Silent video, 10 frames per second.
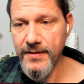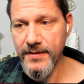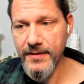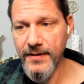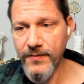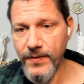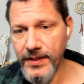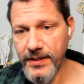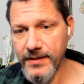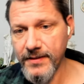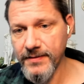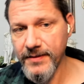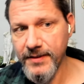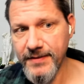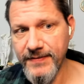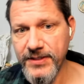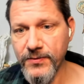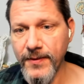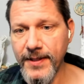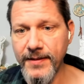a week. Give each
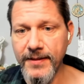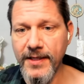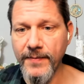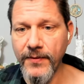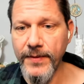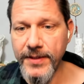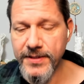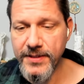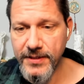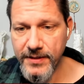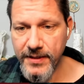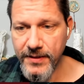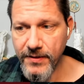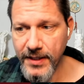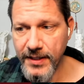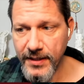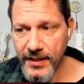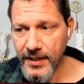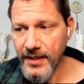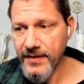one a couple weeks to integrate.
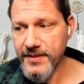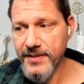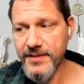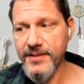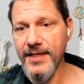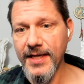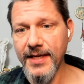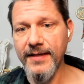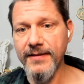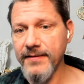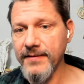This is not.